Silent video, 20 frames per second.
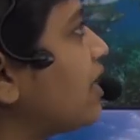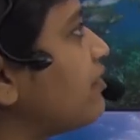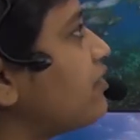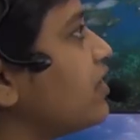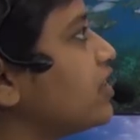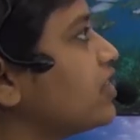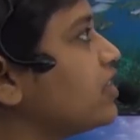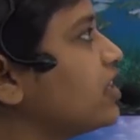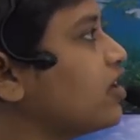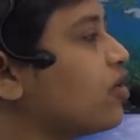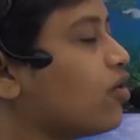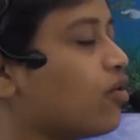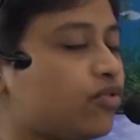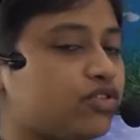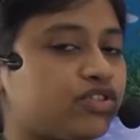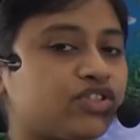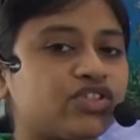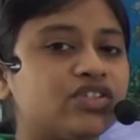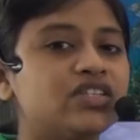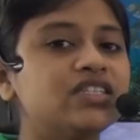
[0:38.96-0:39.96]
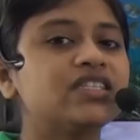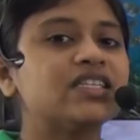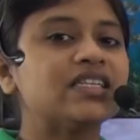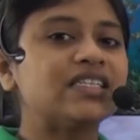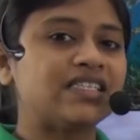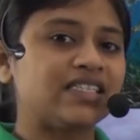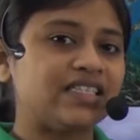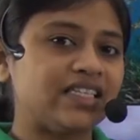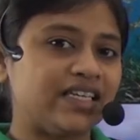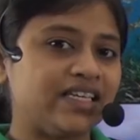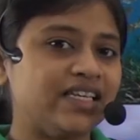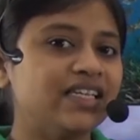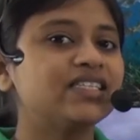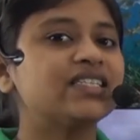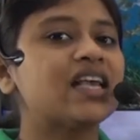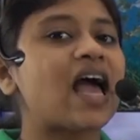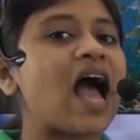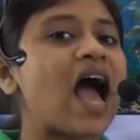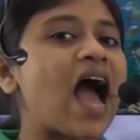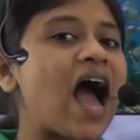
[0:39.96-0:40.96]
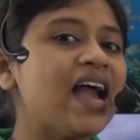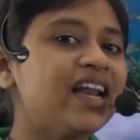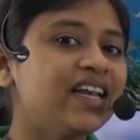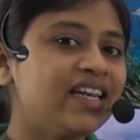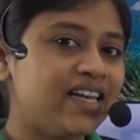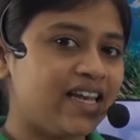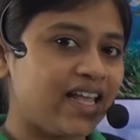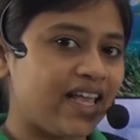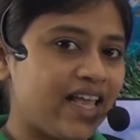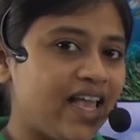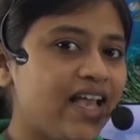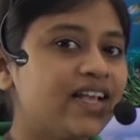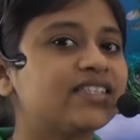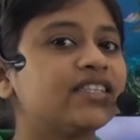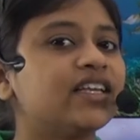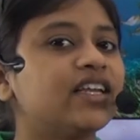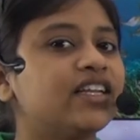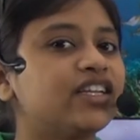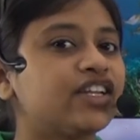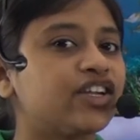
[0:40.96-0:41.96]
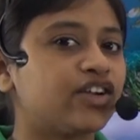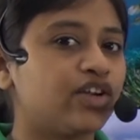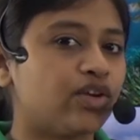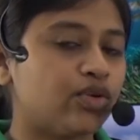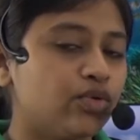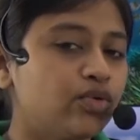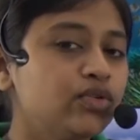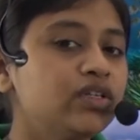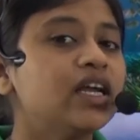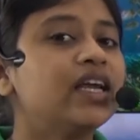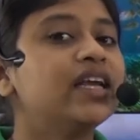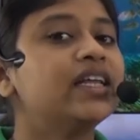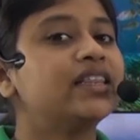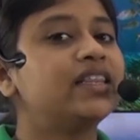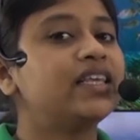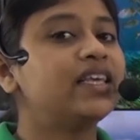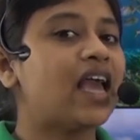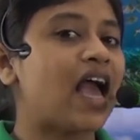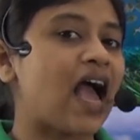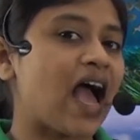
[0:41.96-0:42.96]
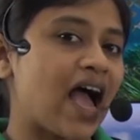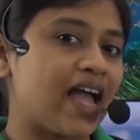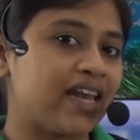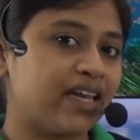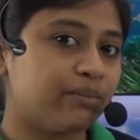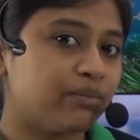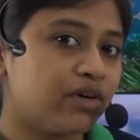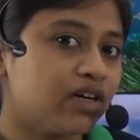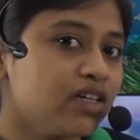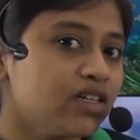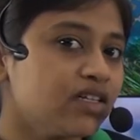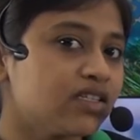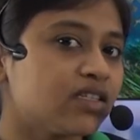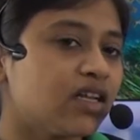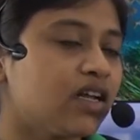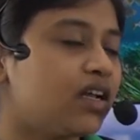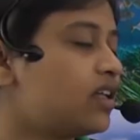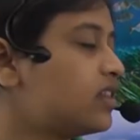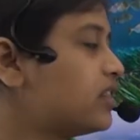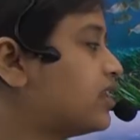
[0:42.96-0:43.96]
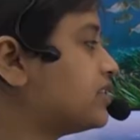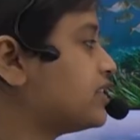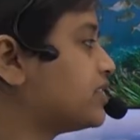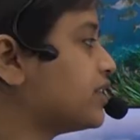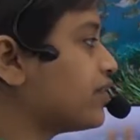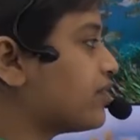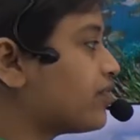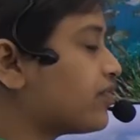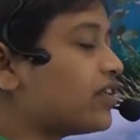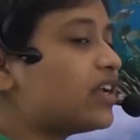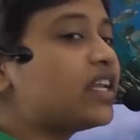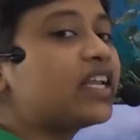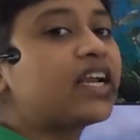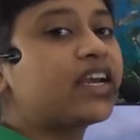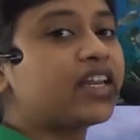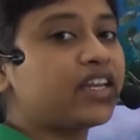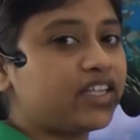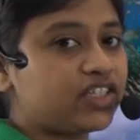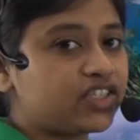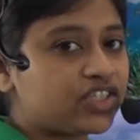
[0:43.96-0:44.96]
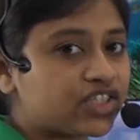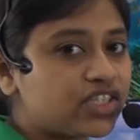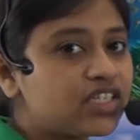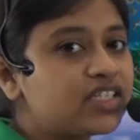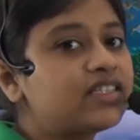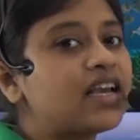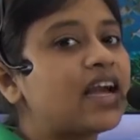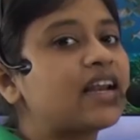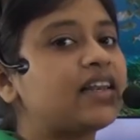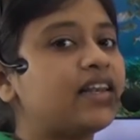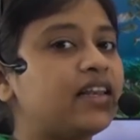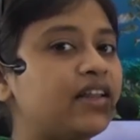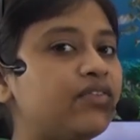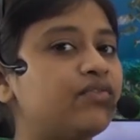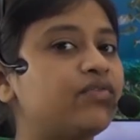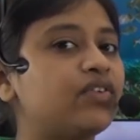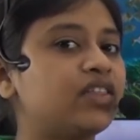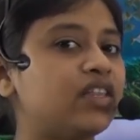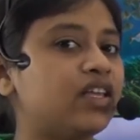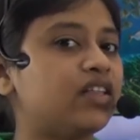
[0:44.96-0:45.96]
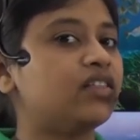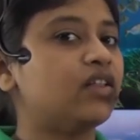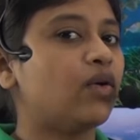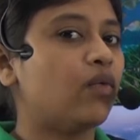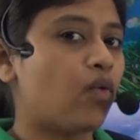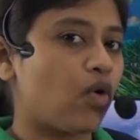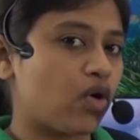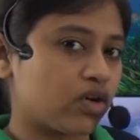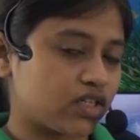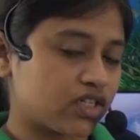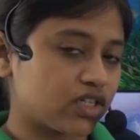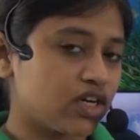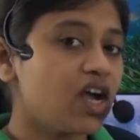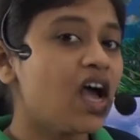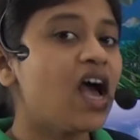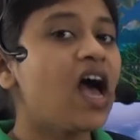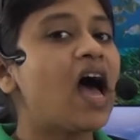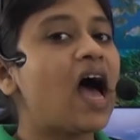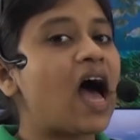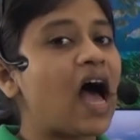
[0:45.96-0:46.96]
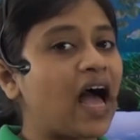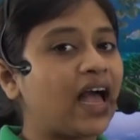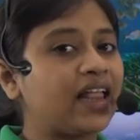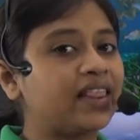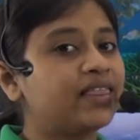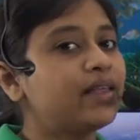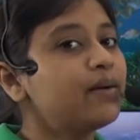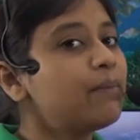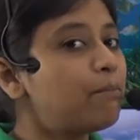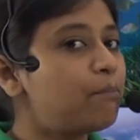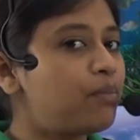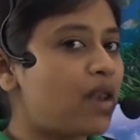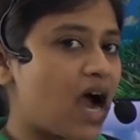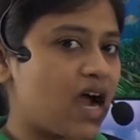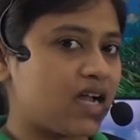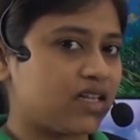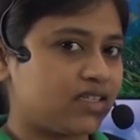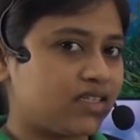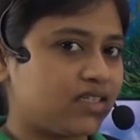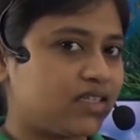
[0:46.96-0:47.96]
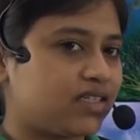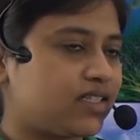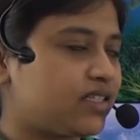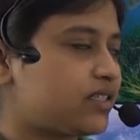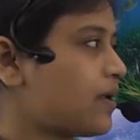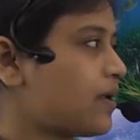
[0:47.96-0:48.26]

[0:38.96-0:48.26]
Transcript: life in the oceans, seas and lakes include the animals, the different creatures that live within the water and the plants